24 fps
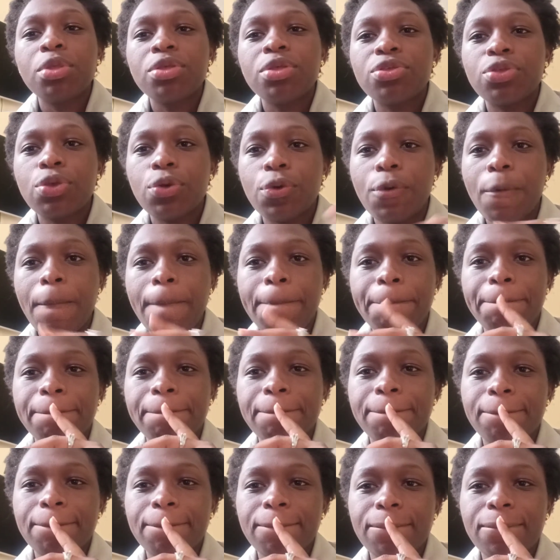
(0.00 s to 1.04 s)
So
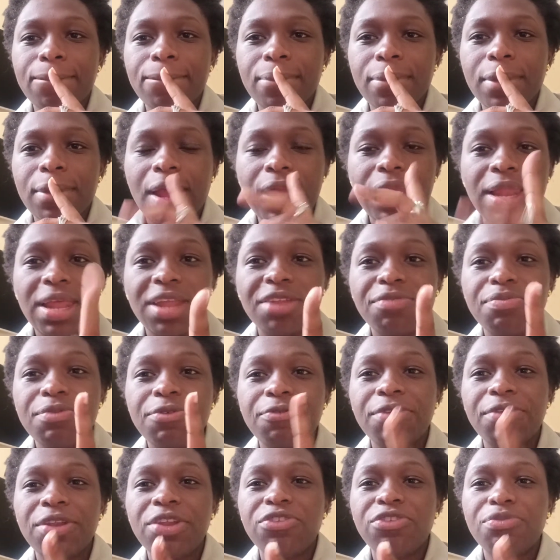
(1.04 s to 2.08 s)
let me
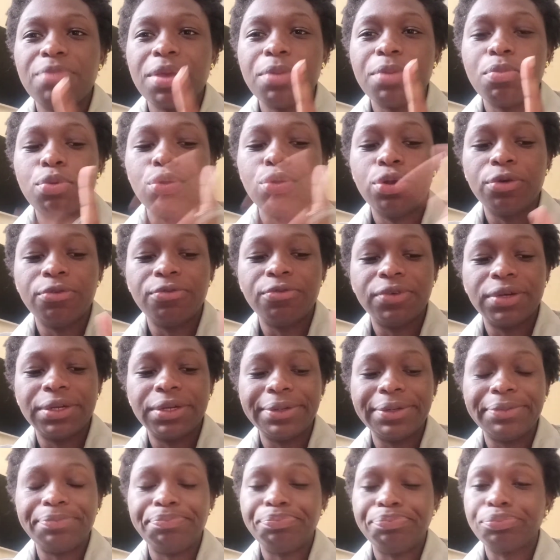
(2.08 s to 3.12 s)
finish my bowl of
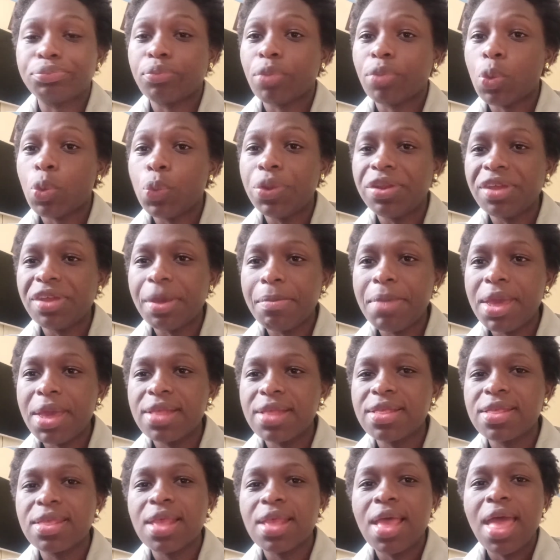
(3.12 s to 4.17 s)

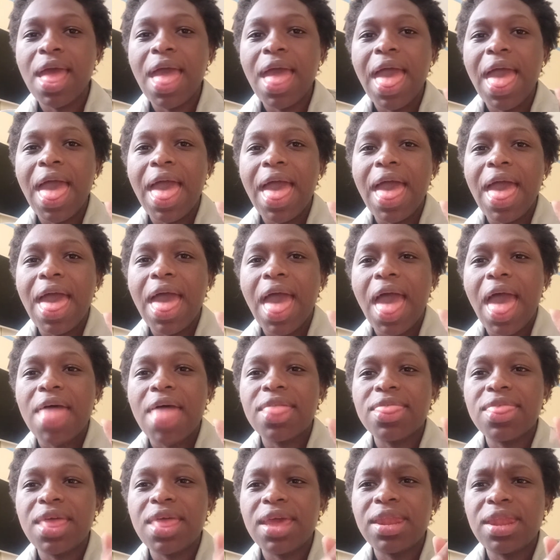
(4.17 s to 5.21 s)
Weetabix.
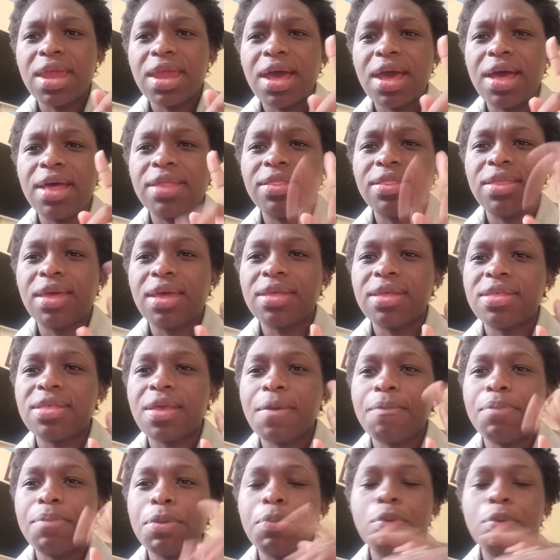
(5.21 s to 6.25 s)
Then there are
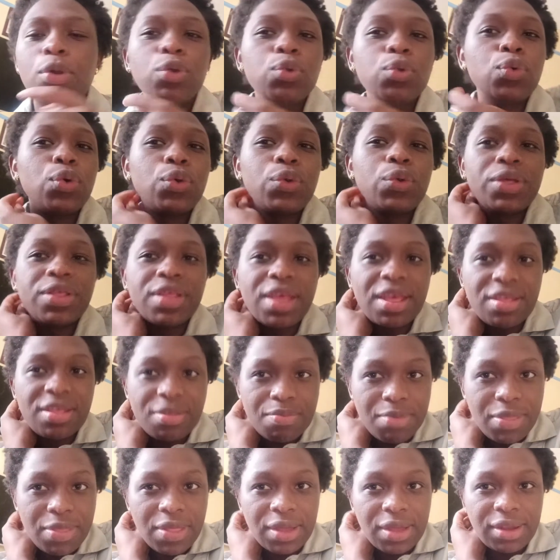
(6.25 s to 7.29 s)
some people who always
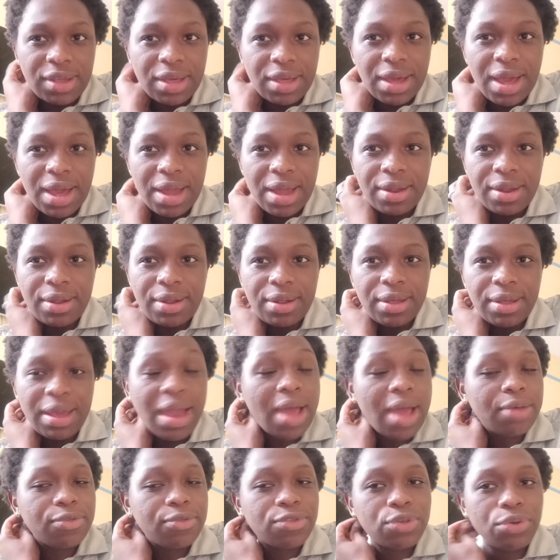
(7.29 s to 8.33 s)
ask me that I
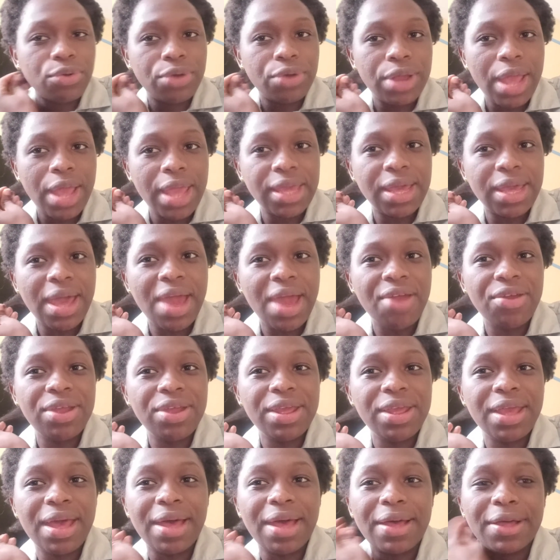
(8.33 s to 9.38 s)

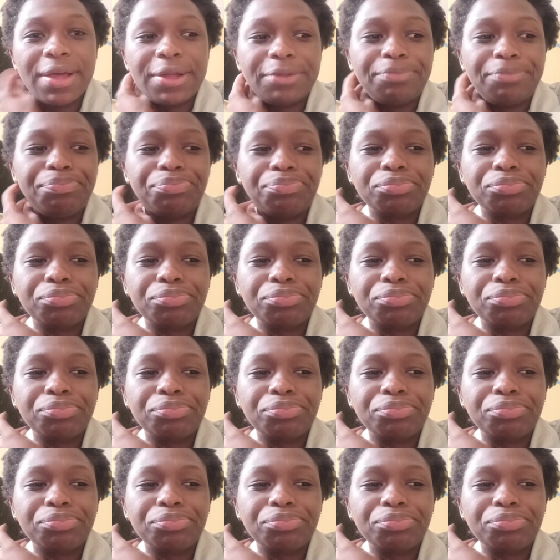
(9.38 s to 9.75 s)
carry